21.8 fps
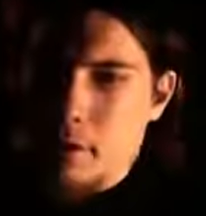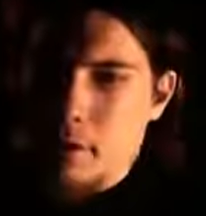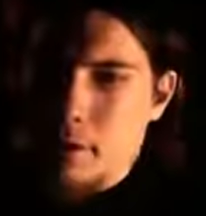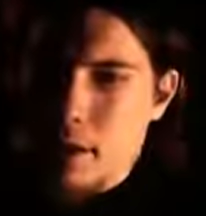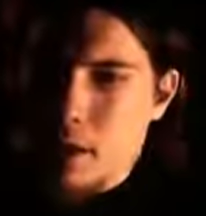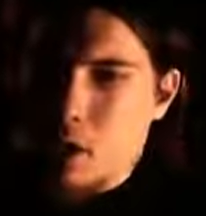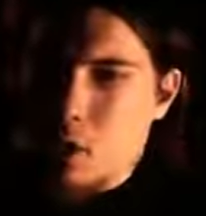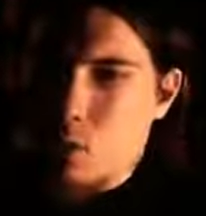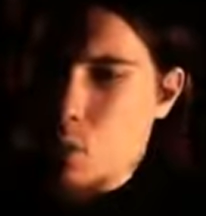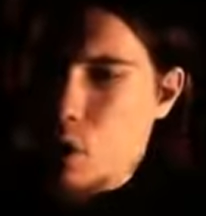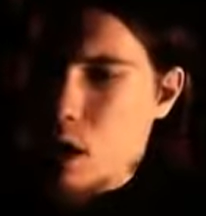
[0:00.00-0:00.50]
They
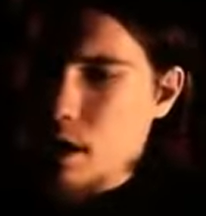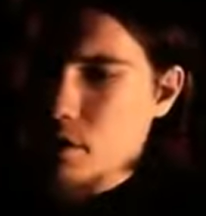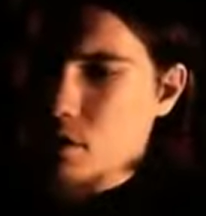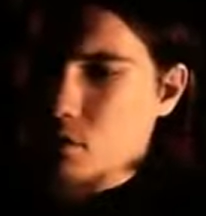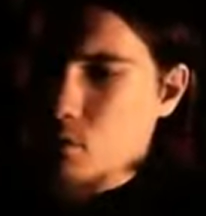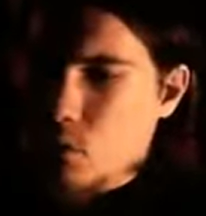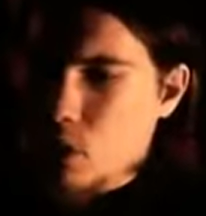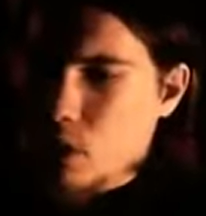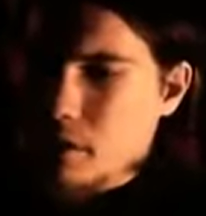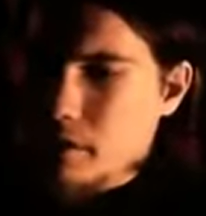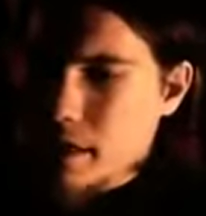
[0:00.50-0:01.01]
don't want to
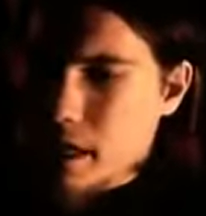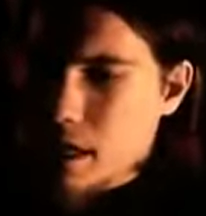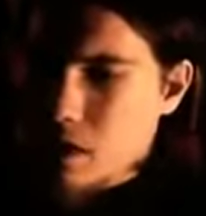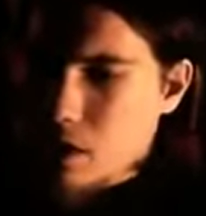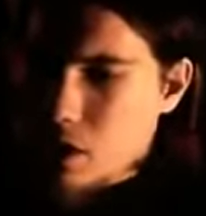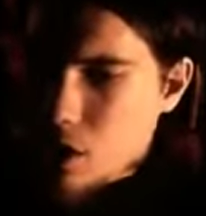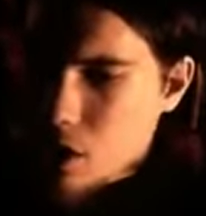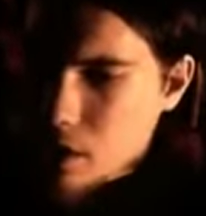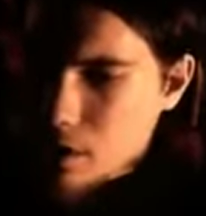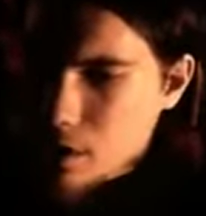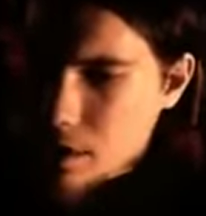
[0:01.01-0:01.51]
work that
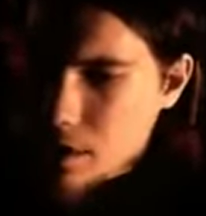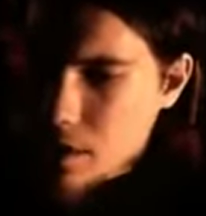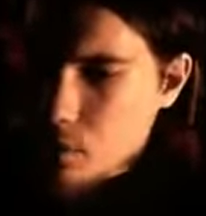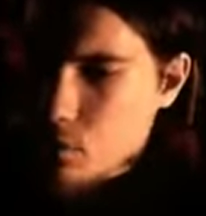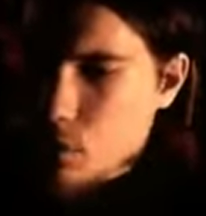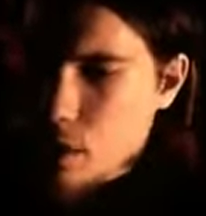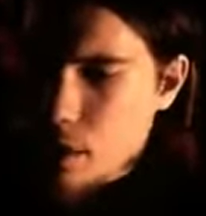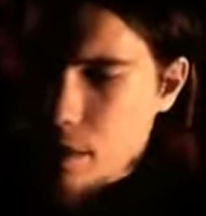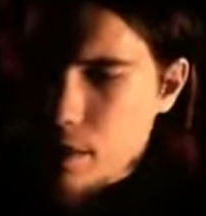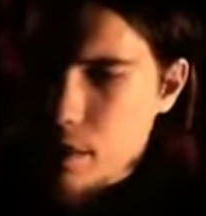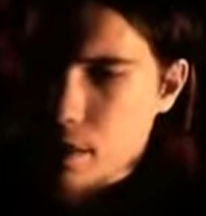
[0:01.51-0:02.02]
hard to get
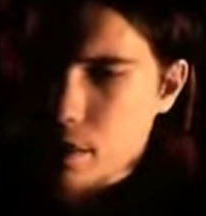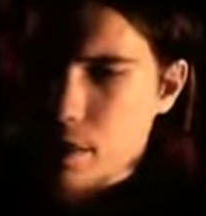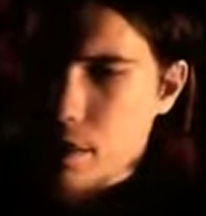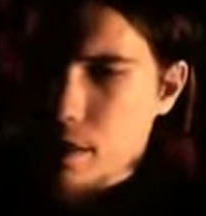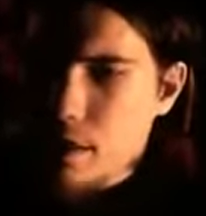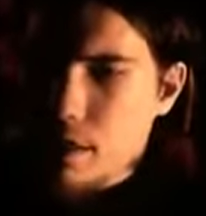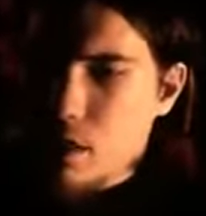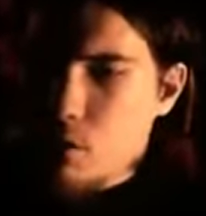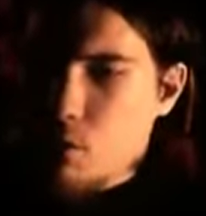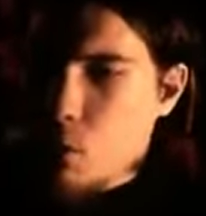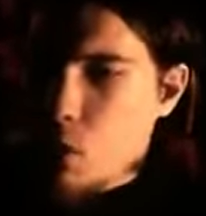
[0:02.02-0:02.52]
what it is
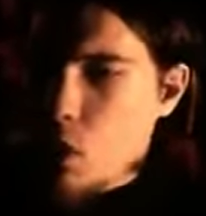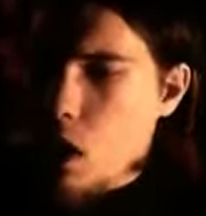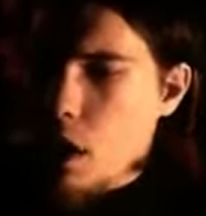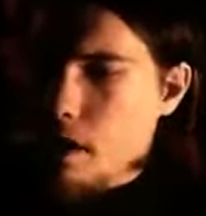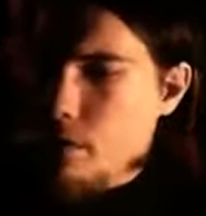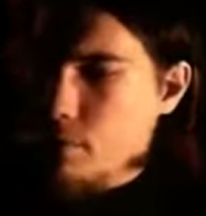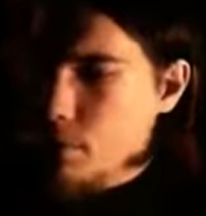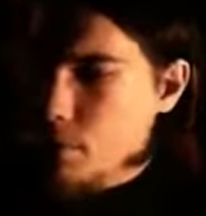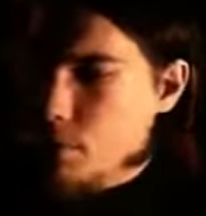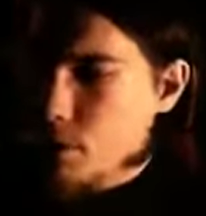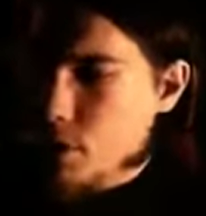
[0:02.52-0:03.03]
that they
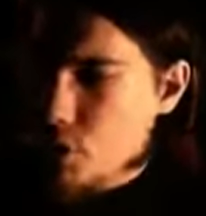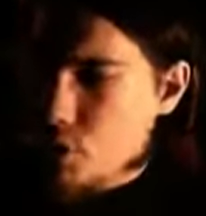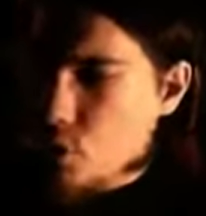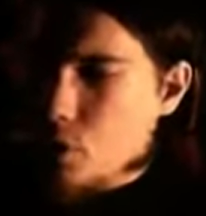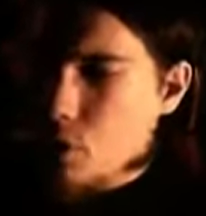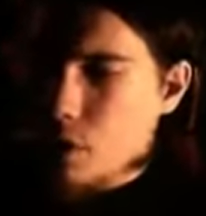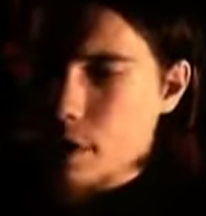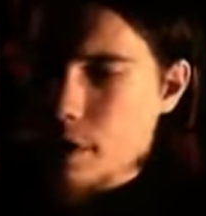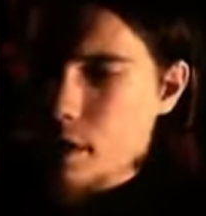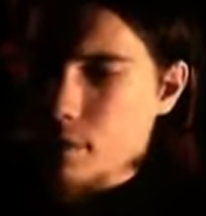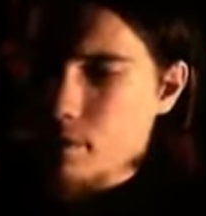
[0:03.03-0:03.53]
want, the
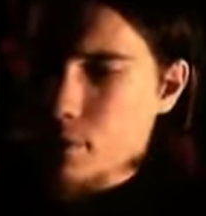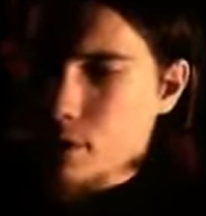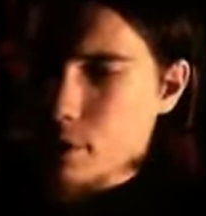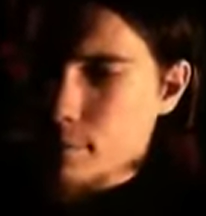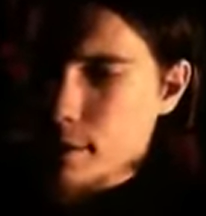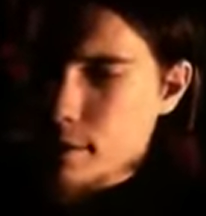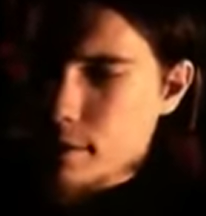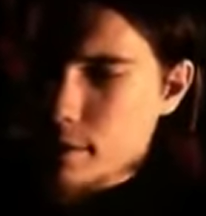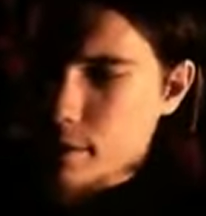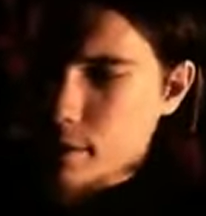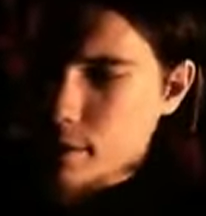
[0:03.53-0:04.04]
majority of them
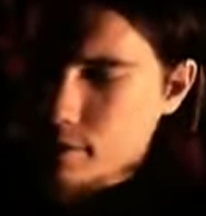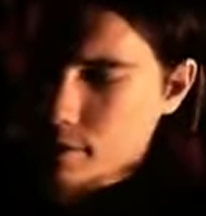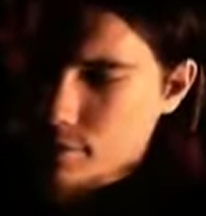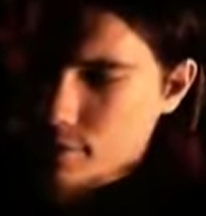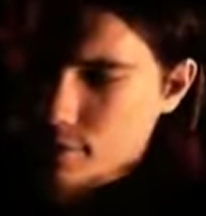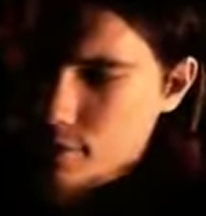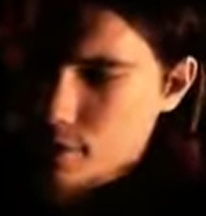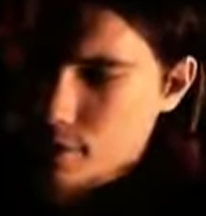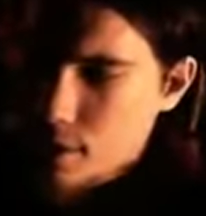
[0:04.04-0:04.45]
at least.